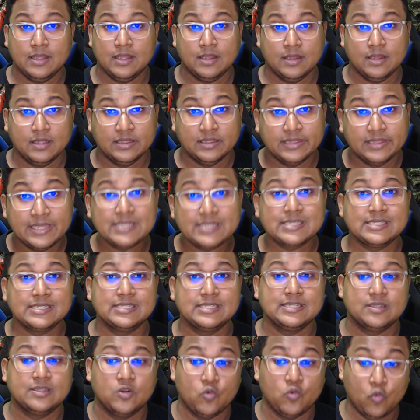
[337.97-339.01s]

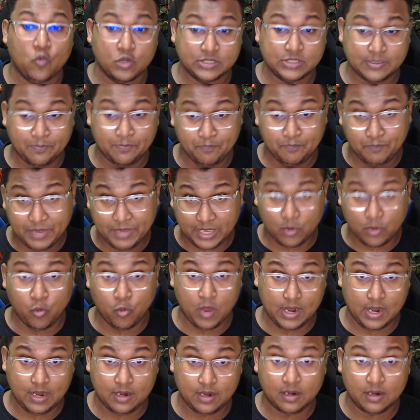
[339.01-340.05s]
This was a big
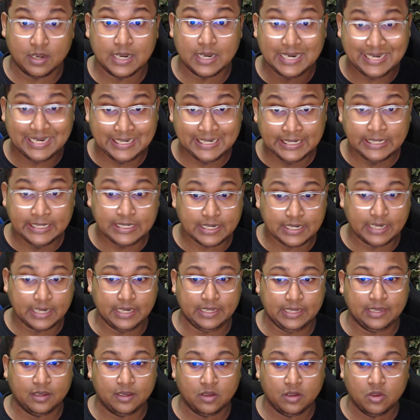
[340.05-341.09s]
one,
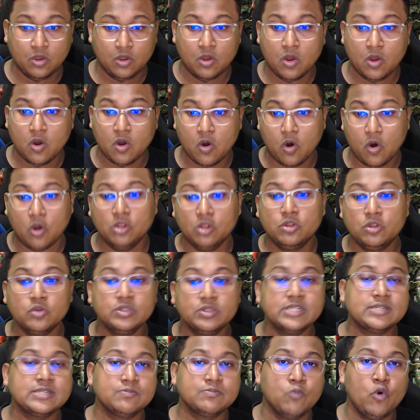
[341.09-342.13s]
literally. Although
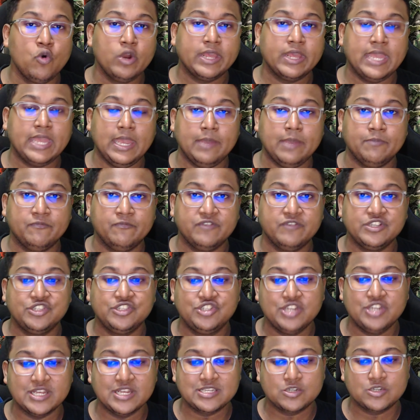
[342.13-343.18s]
this mode came with
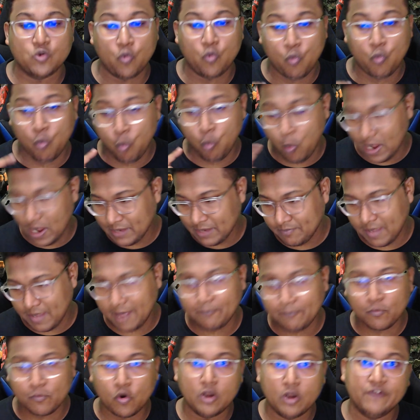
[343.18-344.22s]
just one
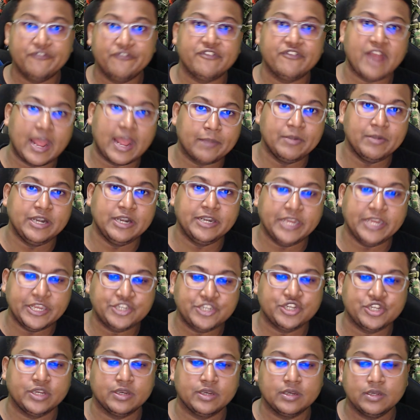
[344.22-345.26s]
map called
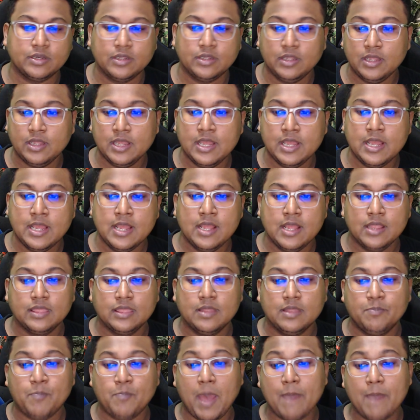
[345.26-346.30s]
Fragmentation, the
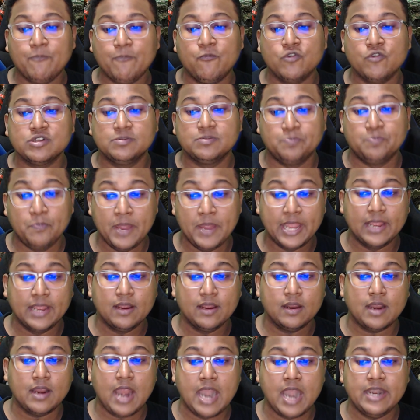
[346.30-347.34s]
map was big
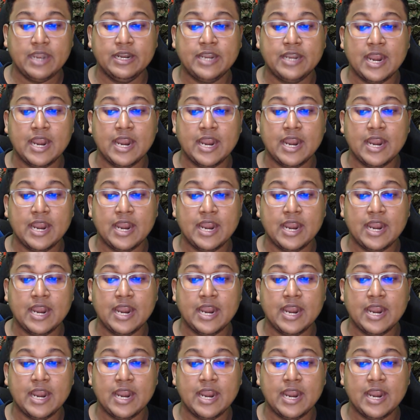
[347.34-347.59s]
and it had